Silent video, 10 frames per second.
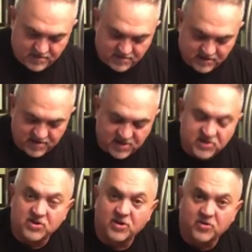This
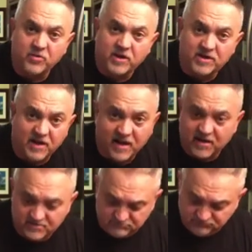is so quick that I
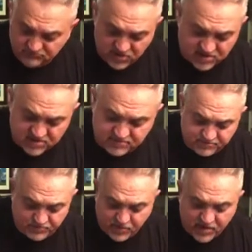can just
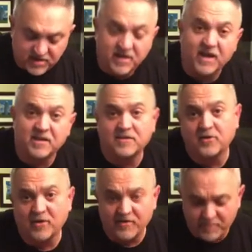put it together and
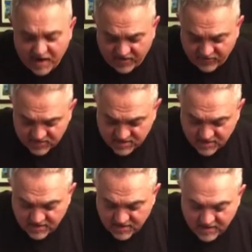go have breakfast
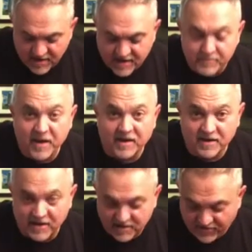and come back
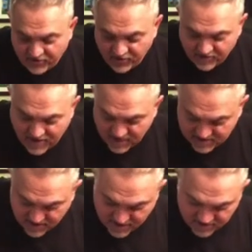later for you
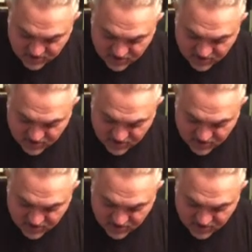guys to